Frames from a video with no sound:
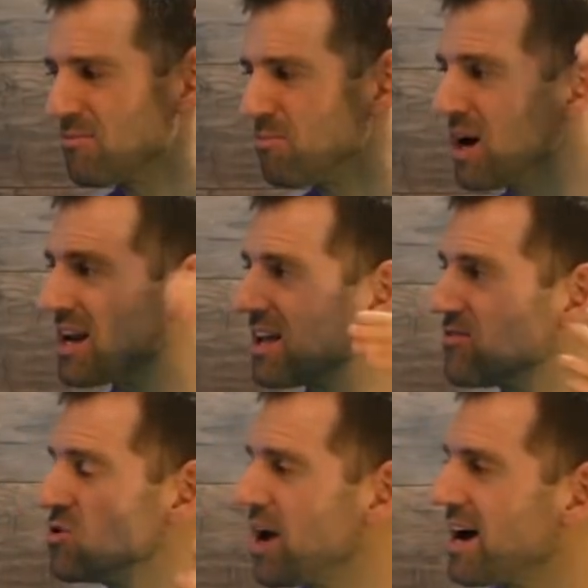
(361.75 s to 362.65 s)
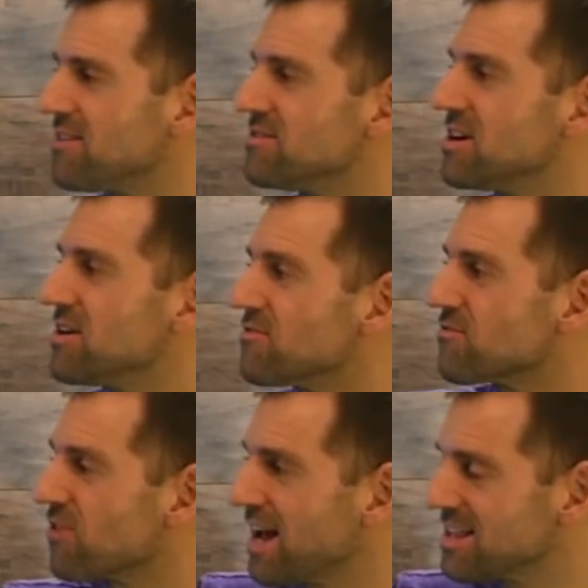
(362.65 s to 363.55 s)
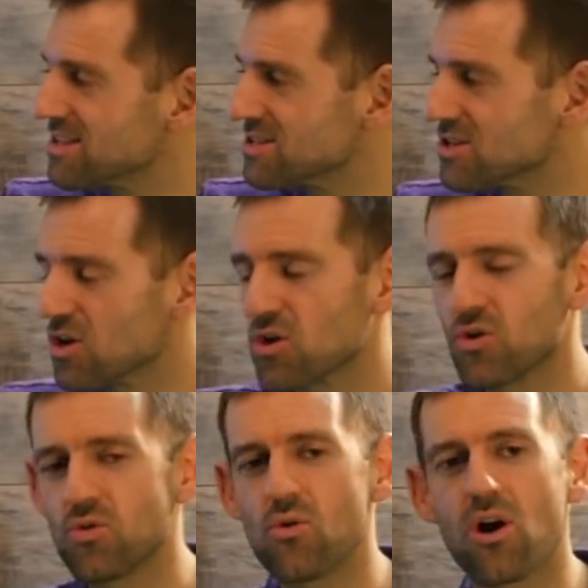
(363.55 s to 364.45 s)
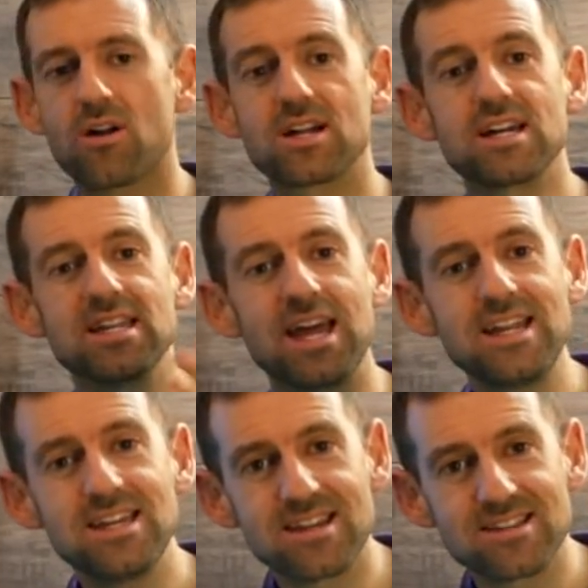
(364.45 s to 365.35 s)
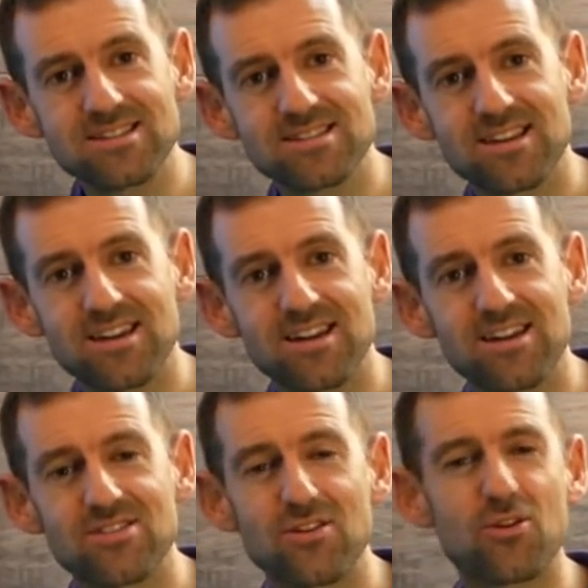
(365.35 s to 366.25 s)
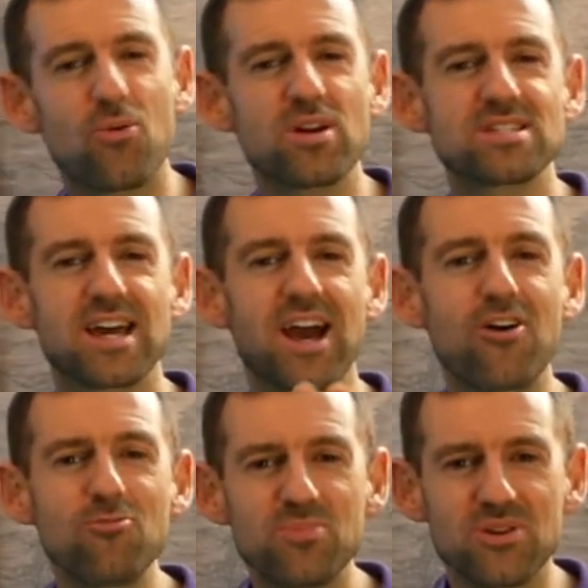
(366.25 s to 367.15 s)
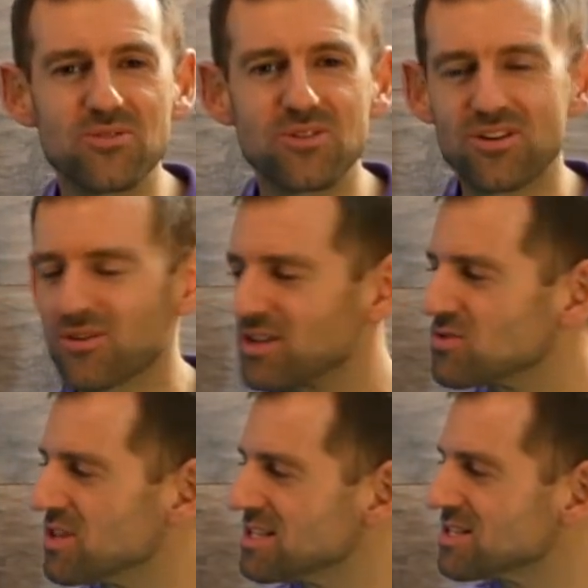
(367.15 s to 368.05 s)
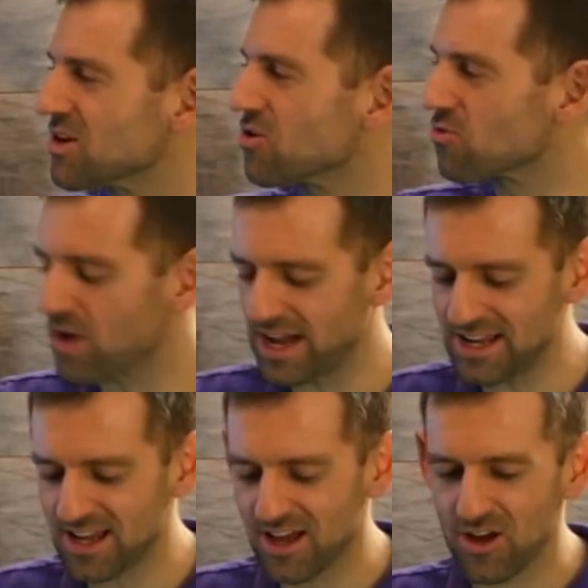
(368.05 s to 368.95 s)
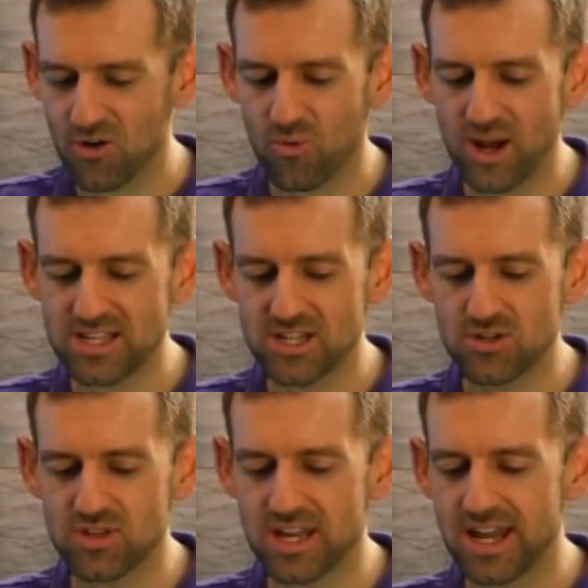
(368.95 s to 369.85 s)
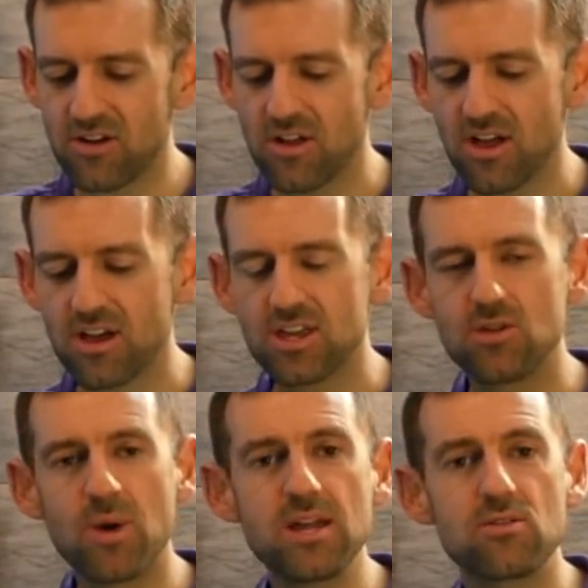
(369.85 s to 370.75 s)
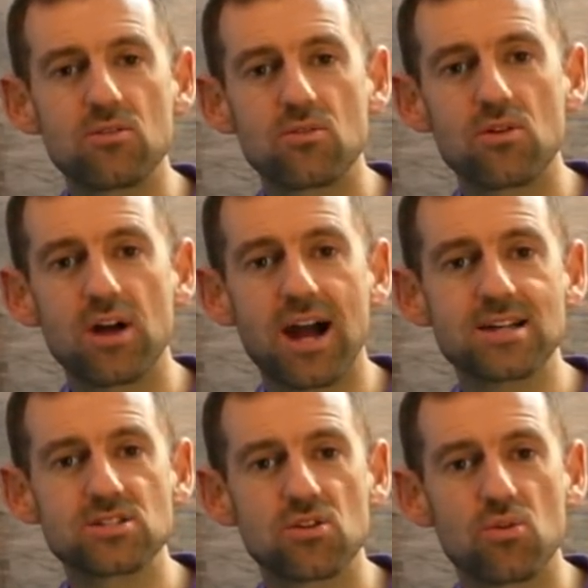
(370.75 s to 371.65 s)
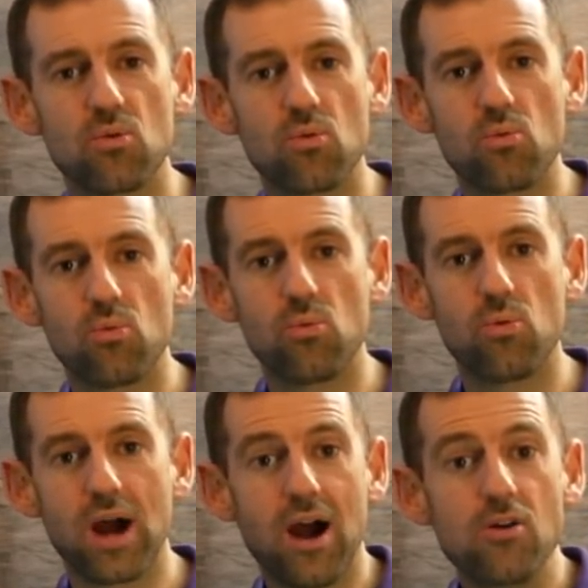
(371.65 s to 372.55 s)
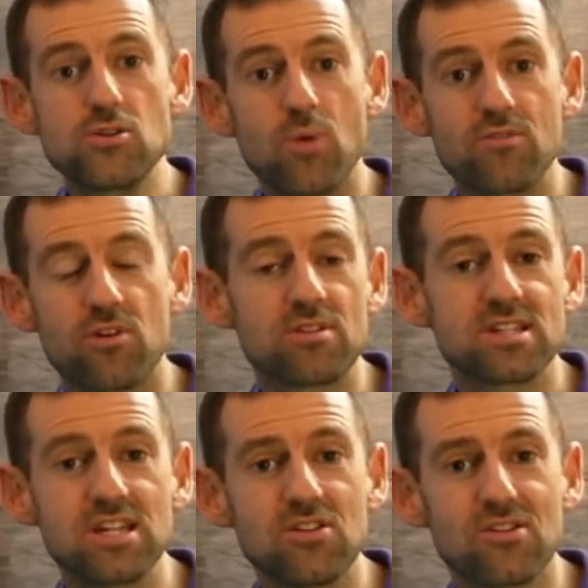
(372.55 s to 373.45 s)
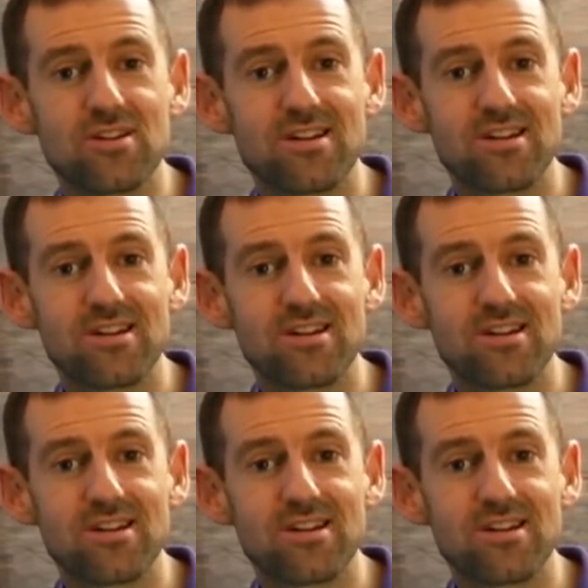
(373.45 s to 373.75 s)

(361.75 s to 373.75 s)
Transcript: But if you have friends who are Canadians, they're going to help you. Okay, so this is a great way to do that. Now, you might ask, how do I volunteer?